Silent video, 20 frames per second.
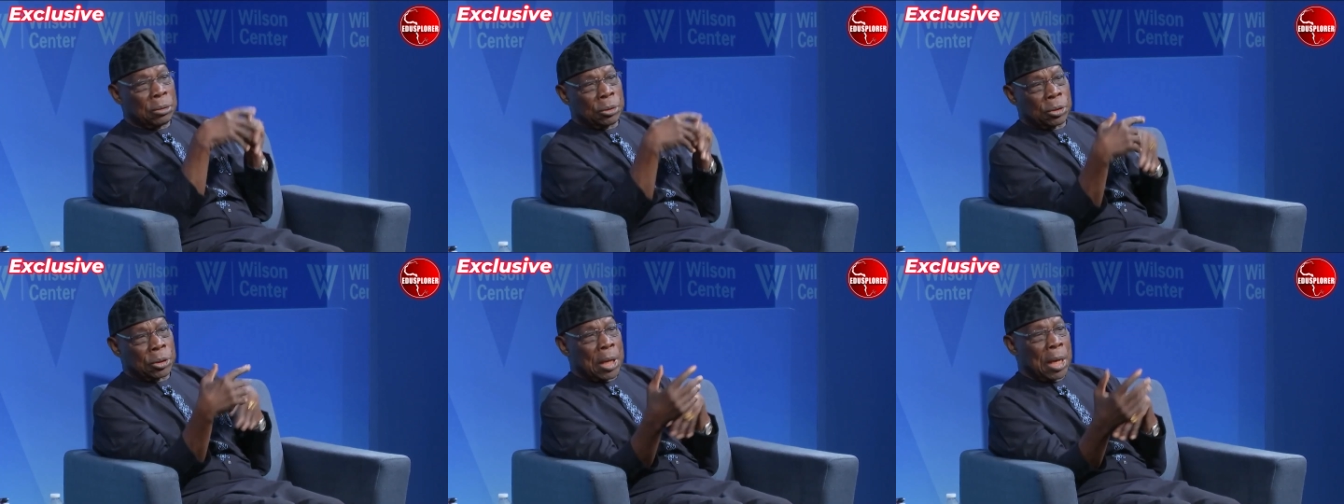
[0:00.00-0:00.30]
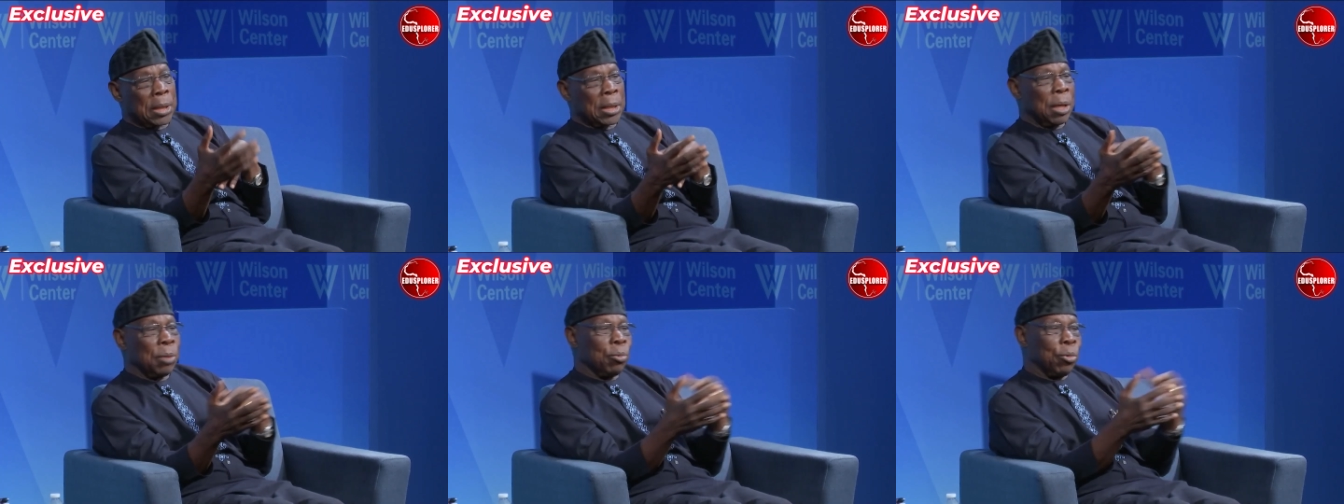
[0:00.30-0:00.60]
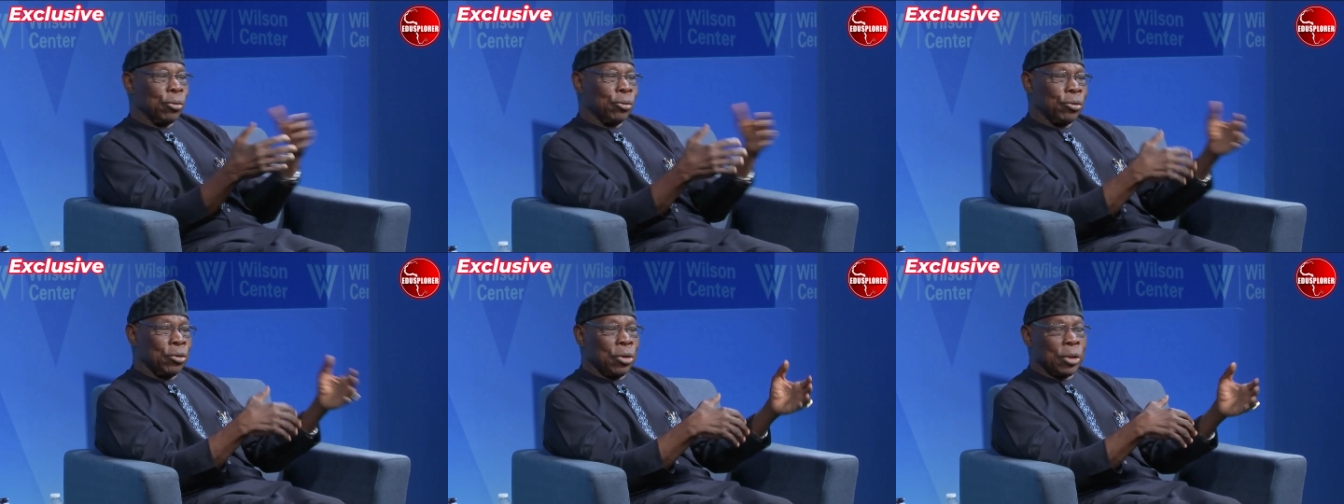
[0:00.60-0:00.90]
China
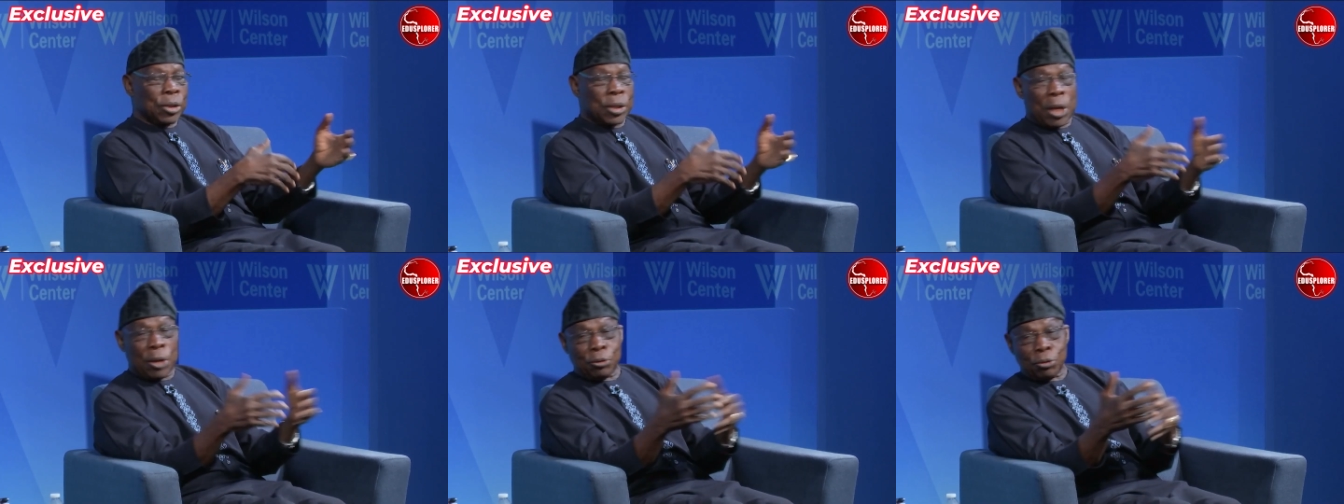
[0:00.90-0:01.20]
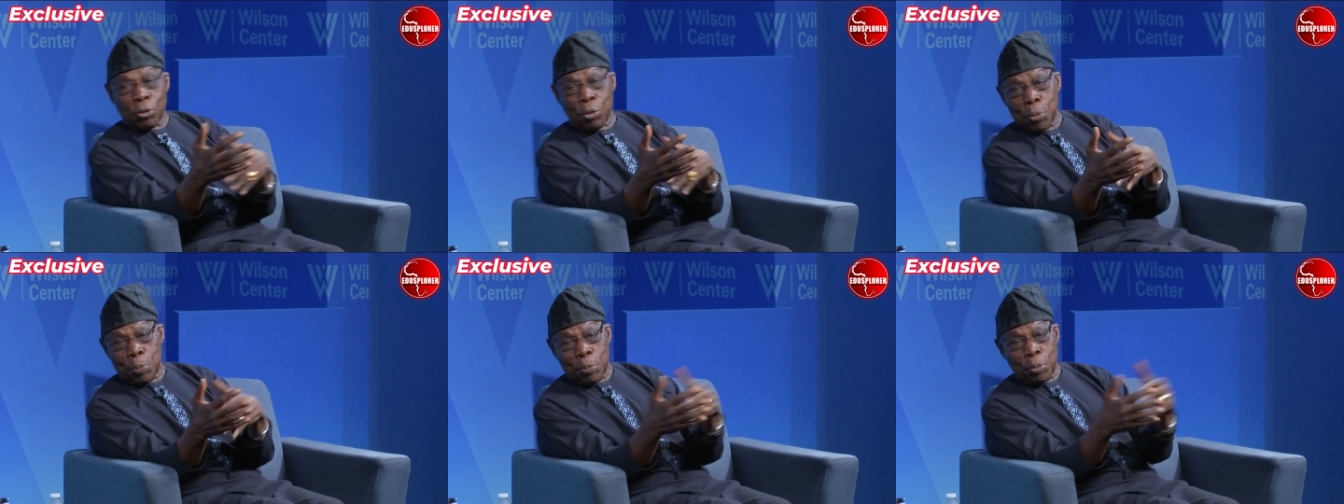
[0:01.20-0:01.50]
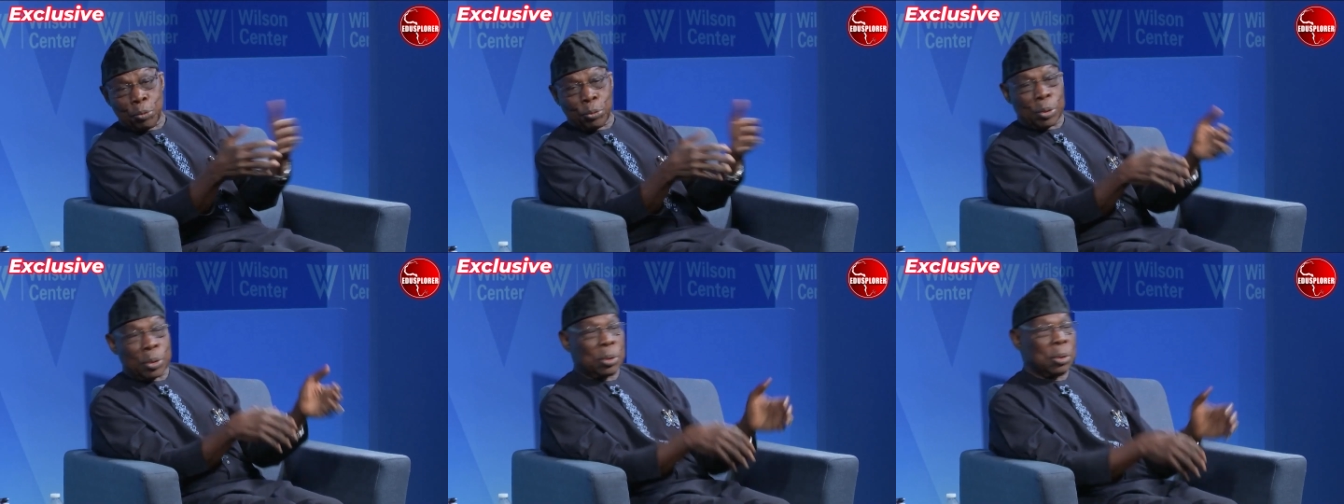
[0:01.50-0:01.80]
was not as
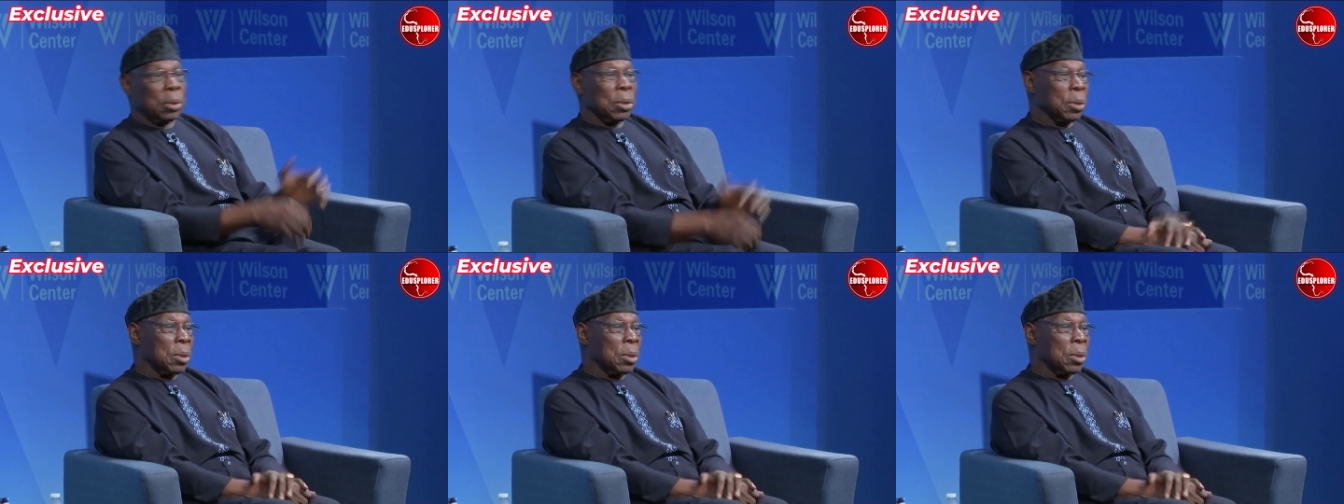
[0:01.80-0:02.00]
open